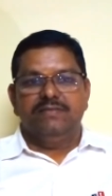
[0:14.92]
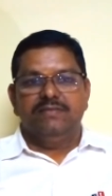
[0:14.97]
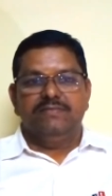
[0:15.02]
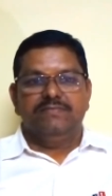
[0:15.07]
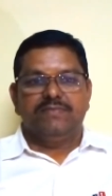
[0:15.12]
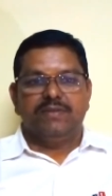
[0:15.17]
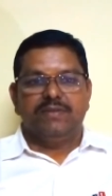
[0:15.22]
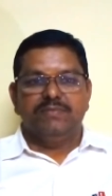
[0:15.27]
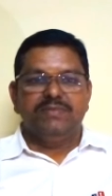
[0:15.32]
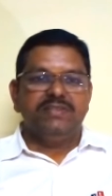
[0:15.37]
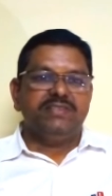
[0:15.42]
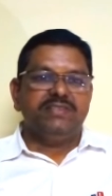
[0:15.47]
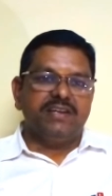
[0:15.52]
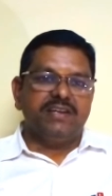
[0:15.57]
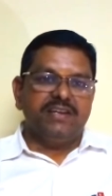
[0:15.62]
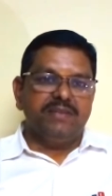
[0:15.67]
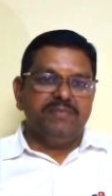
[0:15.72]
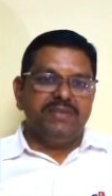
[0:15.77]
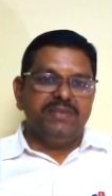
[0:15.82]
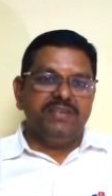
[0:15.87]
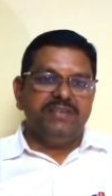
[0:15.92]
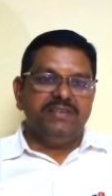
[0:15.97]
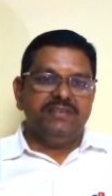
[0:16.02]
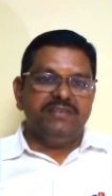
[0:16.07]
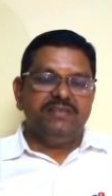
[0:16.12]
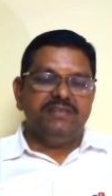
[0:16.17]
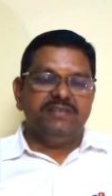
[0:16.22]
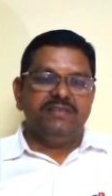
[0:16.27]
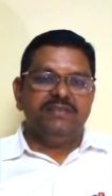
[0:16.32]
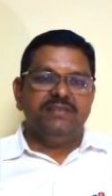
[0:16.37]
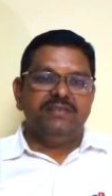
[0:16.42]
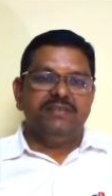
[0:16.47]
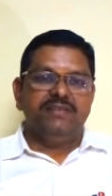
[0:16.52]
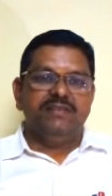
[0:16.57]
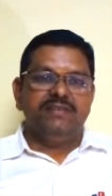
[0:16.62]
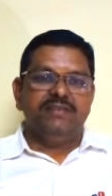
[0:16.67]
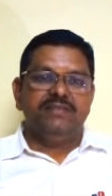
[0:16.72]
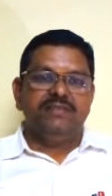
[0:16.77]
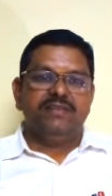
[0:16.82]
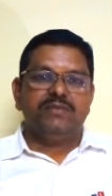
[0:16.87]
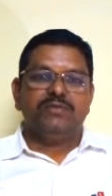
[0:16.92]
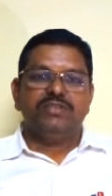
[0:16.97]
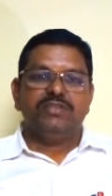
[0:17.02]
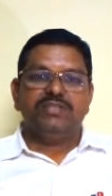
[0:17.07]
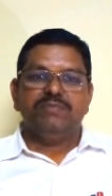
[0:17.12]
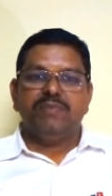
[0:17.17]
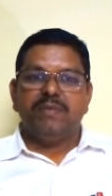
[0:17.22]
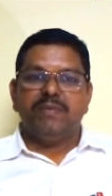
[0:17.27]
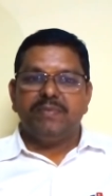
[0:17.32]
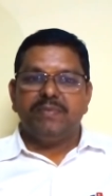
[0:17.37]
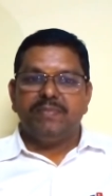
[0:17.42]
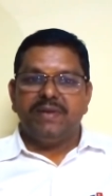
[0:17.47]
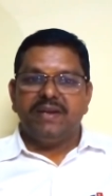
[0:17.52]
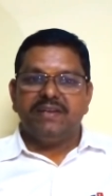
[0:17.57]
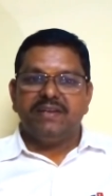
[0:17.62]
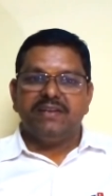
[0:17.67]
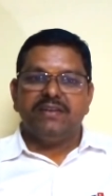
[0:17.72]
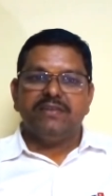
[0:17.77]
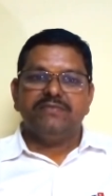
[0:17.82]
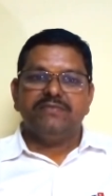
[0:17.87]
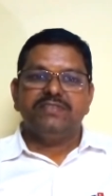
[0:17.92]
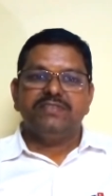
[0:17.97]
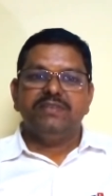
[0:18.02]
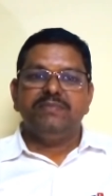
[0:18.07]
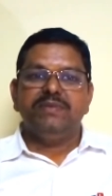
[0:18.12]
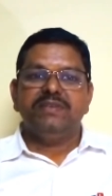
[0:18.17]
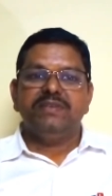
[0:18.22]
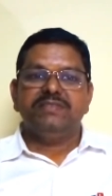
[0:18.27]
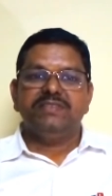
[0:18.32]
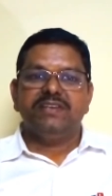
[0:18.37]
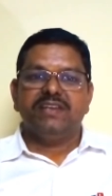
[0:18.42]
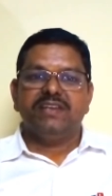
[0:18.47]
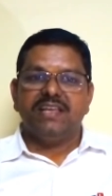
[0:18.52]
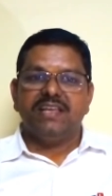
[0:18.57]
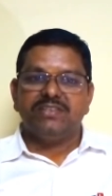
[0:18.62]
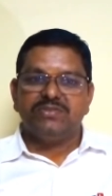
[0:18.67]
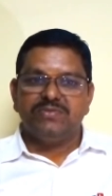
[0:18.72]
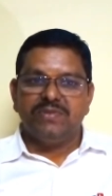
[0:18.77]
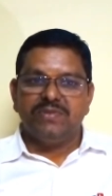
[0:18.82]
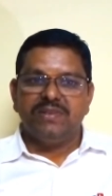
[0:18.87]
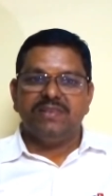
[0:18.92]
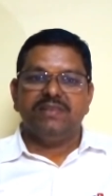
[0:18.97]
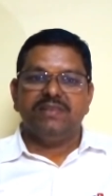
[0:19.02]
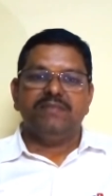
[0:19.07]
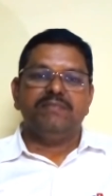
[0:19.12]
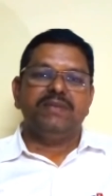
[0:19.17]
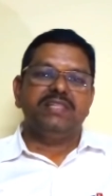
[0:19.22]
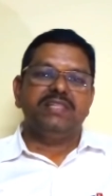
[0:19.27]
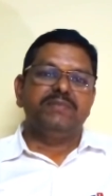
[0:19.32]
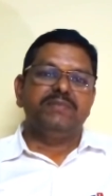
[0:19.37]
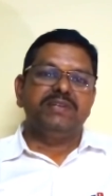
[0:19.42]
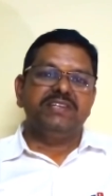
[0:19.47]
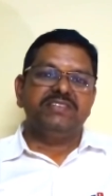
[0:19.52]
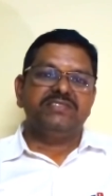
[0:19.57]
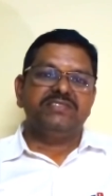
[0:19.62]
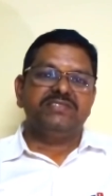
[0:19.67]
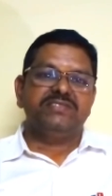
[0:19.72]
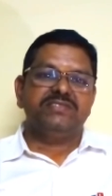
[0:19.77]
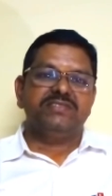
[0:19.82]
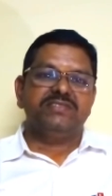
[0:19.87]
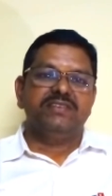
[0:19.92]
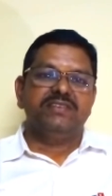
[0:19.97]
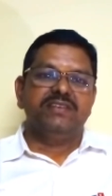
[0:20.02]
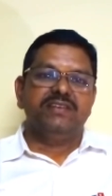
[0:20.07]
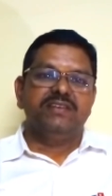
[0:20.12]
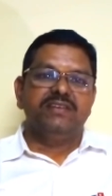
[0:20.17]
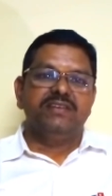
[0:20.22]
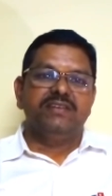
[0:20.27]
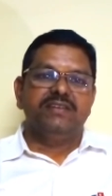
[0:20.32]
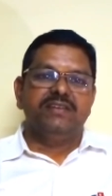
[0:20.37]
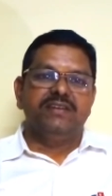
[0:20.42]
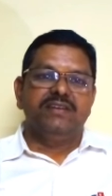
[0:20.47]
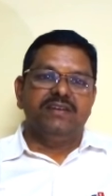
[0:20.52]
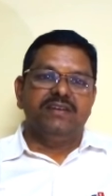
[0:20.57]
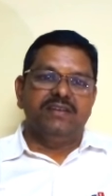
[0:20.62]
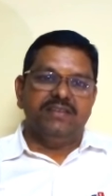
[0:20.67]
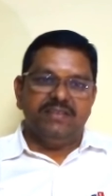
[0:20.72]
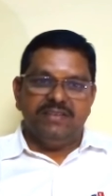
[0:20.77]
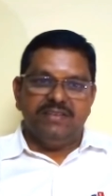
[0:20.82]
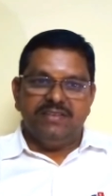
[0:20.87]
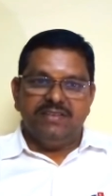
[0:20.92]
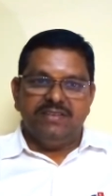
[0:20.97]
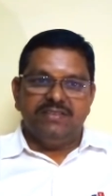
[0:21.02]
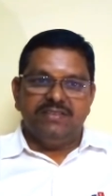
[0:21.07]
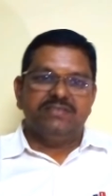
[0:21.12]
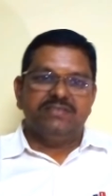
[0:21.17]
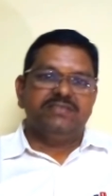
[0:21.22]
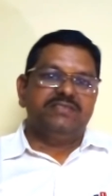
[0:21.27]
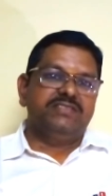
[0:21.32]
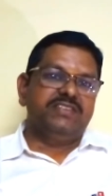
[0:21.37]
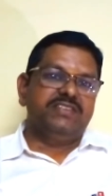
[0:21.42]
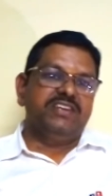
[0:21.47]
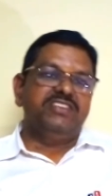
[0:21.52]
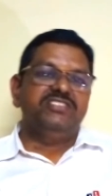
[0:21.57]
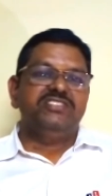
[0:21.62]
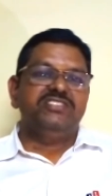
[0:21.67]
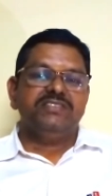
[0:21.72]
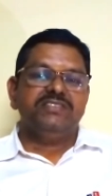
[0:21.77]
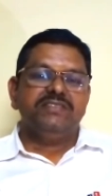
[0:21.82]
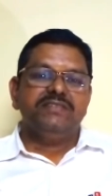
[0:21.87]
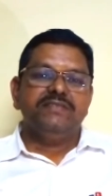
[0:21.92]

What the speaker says: From this academic year, the question paper pattern of Cbse class 12 mathematics is changed,